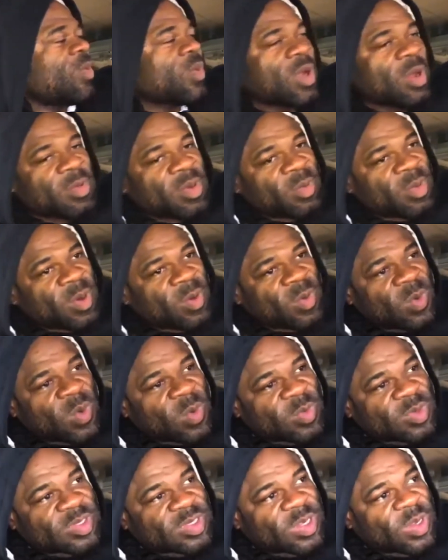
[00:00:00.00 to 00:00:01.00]
would come to my
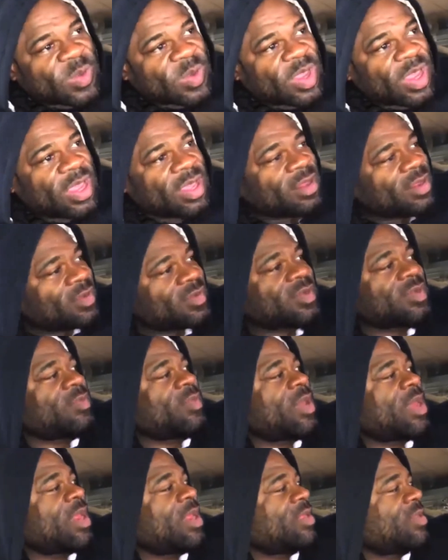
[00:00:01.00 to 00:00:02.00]
room and say, okay,
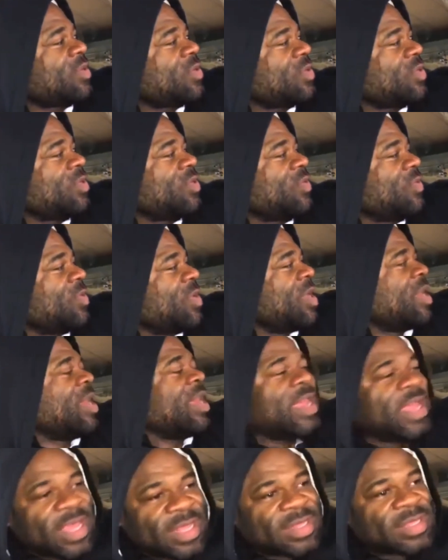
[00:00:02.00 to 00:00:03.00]
listen, man, I told you to
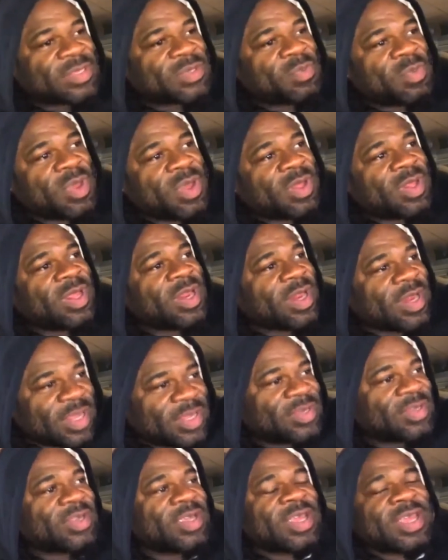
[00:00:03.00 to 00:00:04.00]
eat this meal and I
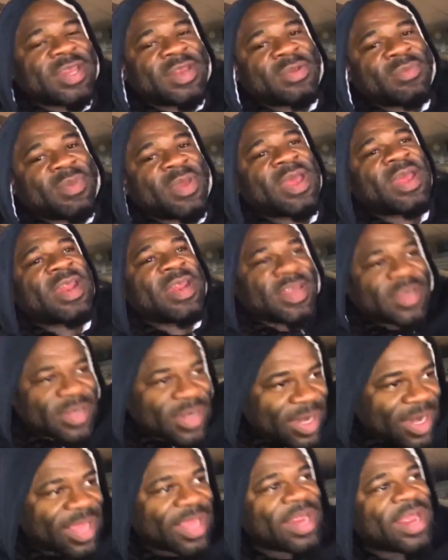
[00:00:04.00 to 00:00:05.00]
need you to get into bed. I need you
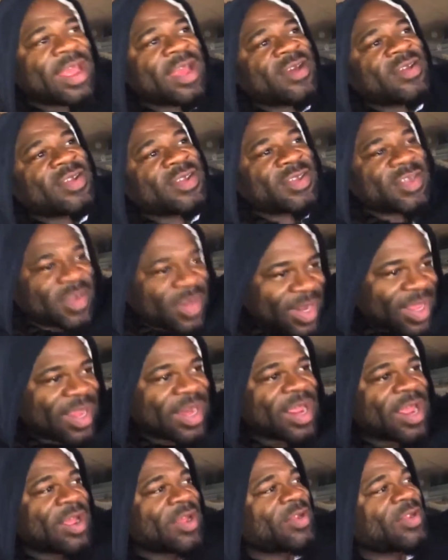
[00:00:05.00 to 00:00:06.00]
to lay down. I need you to
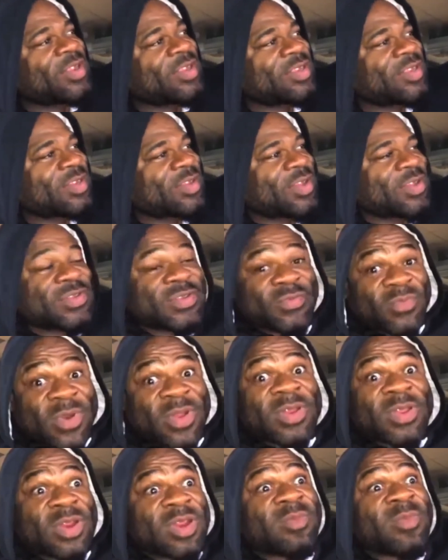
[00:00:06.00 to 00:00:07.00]
lay down. I need you to get, to,
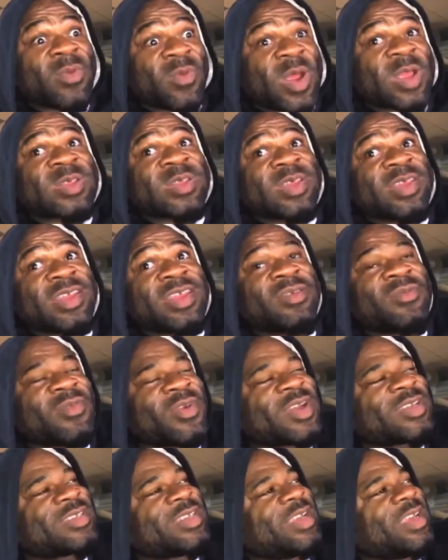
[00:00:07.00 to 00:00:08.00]
you need to be resting. You need to be
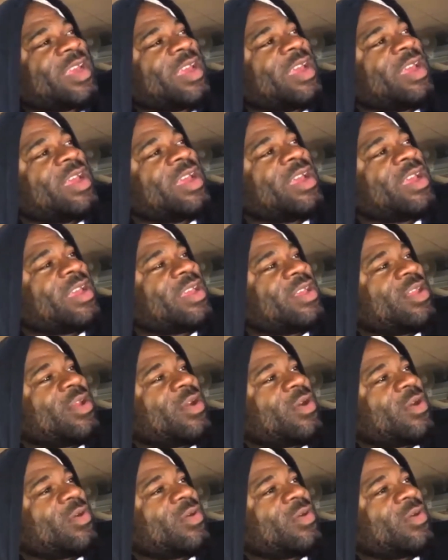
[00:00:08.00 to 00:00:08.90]
resting, you